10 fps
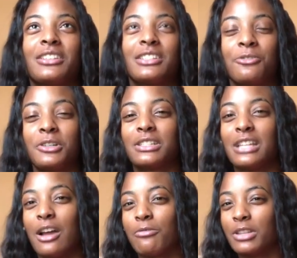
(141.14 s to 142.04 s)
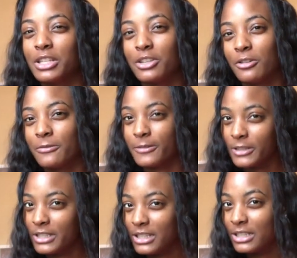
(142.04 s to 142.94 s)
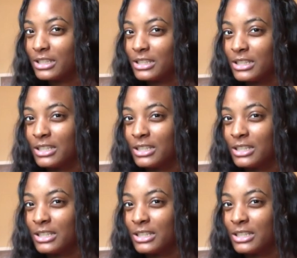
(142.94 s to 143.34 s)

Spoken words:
someone's not really your friend,